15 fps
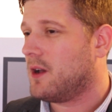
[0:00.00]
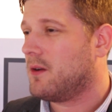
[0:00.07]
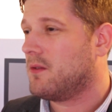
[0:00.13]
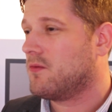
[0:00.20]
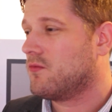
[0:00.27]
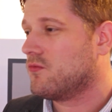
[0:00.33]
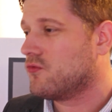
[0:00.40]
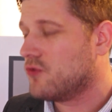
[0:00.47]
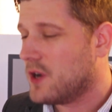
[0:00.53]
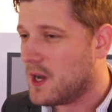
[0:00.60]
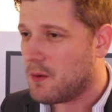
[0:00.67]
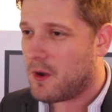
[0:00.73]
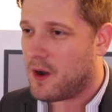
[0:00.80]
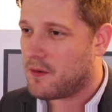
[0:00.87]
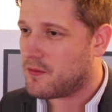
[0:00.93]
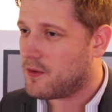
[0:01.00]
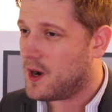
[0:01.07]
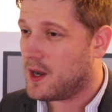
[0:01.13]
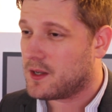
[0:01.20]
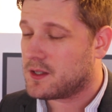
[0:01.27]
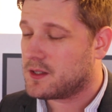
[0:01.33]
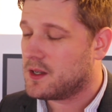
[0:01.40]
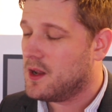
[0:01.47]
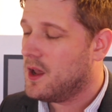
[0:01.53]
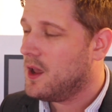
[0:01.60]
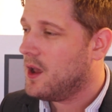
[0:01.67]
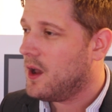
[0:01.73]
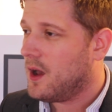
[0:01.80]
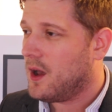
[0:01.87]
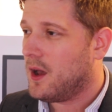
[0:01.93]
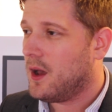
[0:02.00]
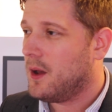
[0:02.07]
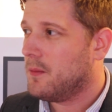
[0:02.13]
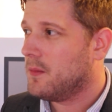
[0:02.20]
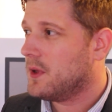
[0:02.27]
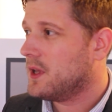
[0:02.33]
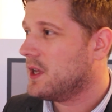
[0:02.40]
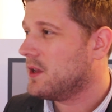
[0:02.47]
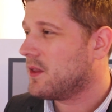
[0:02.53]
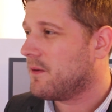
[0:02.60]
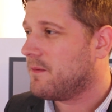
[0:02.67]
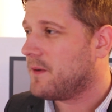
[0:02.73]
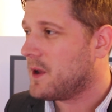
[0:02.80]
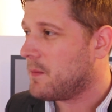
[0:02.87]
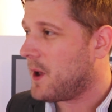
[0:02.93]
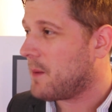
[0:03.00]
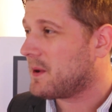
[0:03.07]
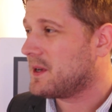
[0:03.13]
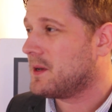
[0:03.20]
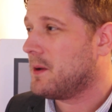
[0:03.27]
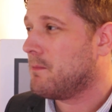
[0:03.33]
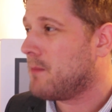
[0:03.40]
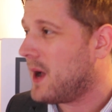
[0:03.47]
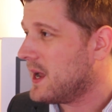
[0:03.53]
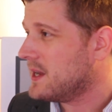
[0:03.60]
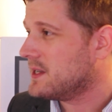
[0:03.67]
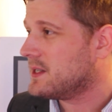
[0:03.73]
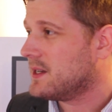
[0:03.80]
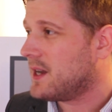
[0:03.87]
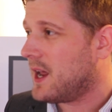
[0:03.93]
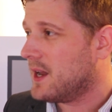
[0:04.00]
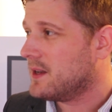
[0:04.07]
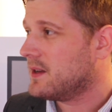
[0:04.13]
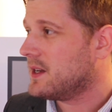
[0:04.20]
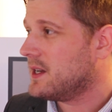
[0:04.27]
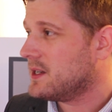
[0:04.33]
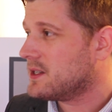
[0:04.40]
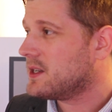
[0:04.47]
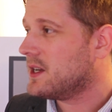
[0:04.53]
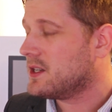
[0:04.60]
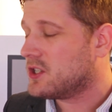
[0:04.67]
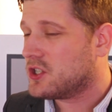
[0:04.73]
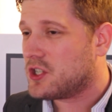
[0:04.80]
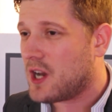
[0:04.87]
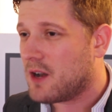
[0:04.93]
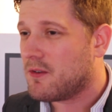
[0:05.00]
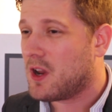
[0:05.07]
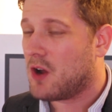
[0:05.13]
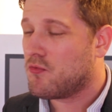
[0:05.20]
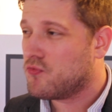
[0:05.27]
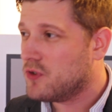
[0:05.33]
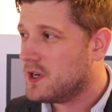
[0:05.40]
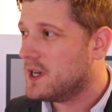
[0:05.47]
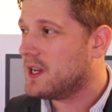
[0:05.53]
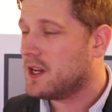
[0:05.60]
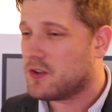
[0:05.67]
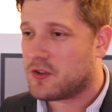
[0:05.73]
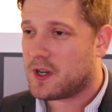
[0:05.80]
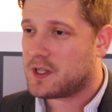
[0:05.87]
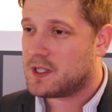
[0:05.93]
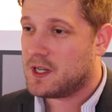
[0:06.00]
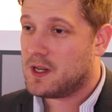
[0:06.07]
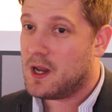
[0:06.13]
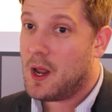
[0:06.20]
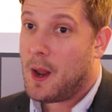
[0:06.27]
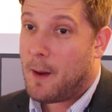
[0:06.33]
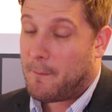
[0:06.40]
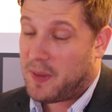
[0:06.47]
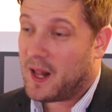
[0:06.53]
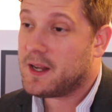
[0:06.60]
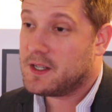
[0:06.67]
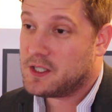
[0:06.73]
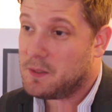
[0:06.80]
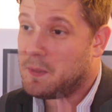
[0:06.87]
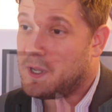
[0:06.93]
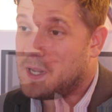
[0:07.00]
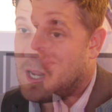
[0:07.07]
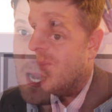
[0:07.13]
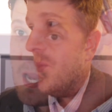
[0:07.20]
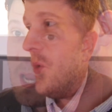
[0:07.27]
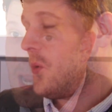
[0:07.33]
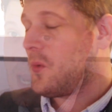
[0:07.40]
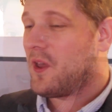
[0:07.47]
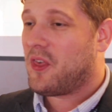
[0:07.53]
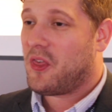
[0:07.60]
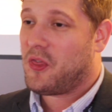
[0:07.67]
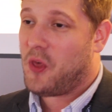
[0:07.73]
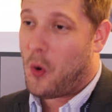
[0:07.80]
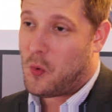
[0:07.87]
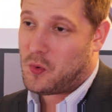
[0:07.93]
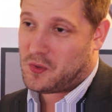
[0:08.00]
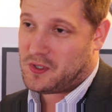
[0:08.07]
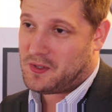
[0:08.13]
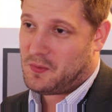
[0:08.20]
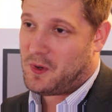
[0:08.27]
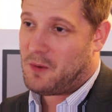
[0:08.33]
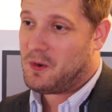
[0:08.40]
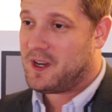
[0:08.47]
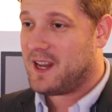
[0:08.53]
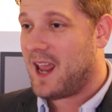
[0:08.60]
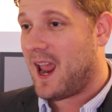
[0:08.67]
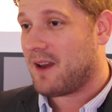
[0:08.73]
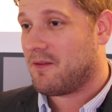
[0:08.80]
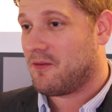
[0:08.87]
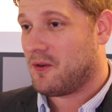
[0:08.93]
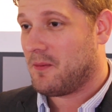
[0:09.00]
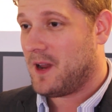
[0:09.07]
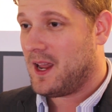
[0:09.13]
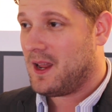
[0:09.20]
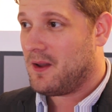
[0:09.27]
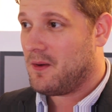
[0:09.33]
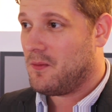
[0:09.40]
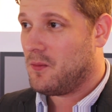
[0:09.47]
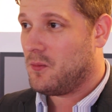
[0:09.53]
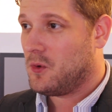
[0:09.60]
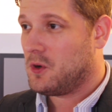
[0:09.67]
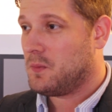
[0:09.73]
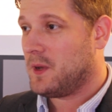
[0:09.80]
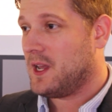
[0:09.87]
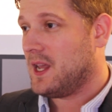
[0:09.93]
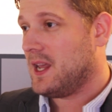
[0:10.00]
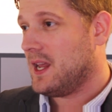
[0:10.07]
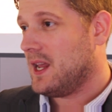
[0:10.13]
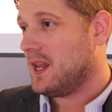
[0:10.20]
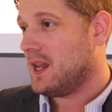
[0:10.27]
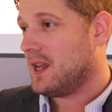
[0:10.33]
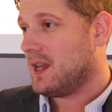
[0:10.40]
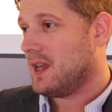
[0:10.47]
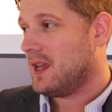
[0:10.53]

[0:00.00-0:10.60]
out really well for us. The feedback has been amazing, and it's generally a really interesting place to be. What we thought we would get from it would be